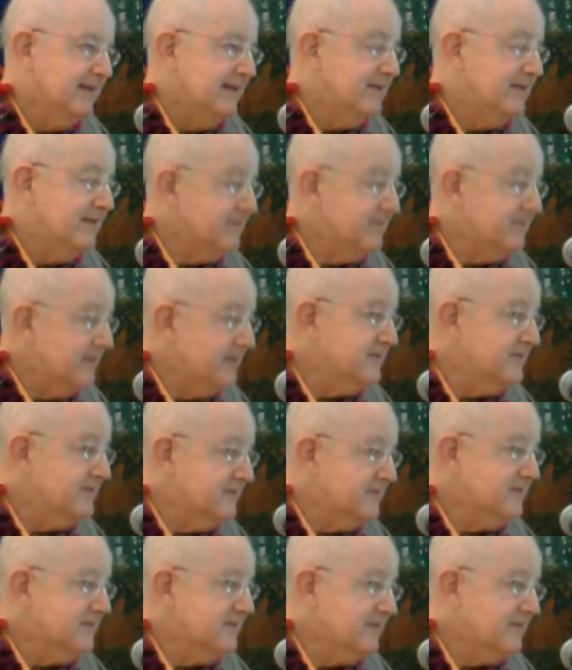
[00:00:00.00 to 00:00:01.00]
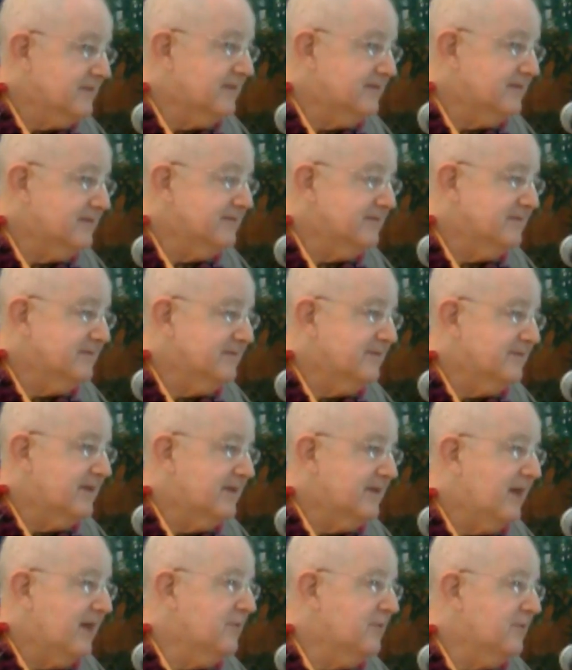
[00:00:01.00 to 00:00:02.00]
These messages they're
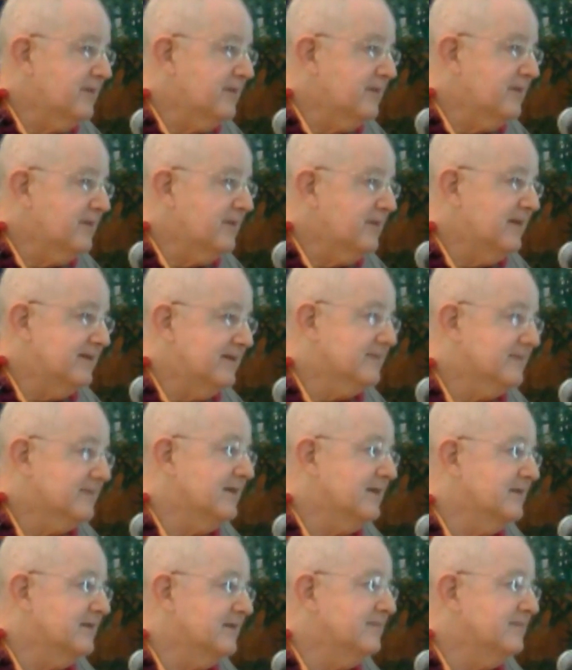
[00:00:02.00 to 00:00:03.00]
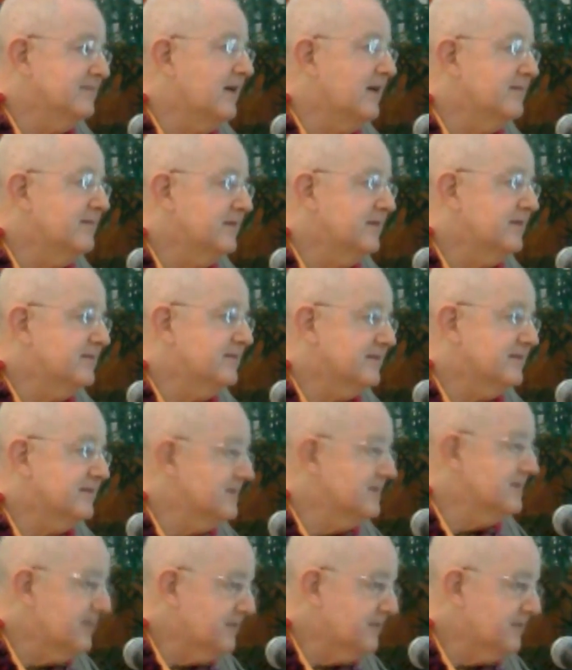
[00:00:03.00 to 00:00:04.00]
not ordinary, just like the Maha Mantra, it's
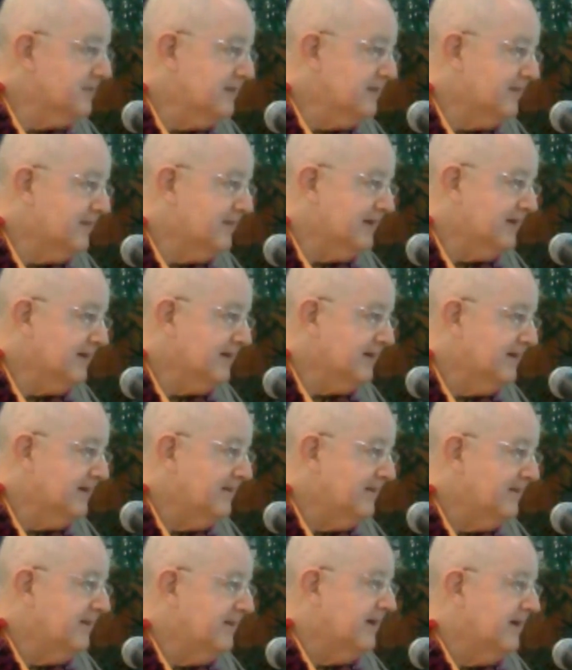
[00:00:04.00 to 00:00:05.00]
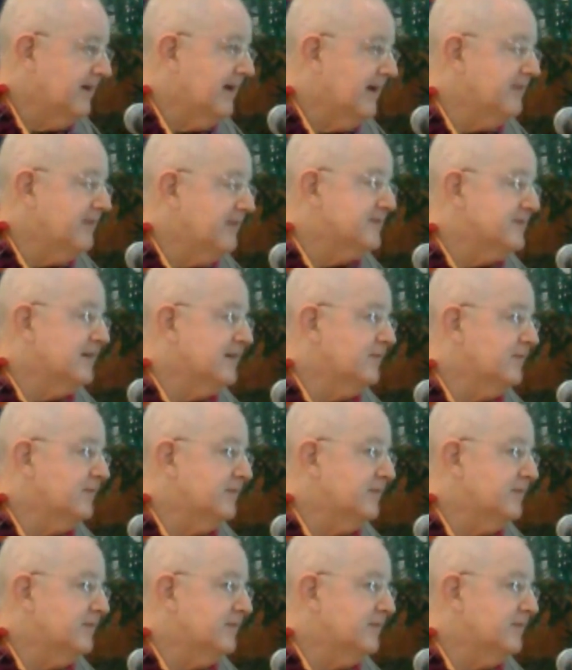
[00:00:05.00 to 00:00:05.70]
not ordinary. And the sound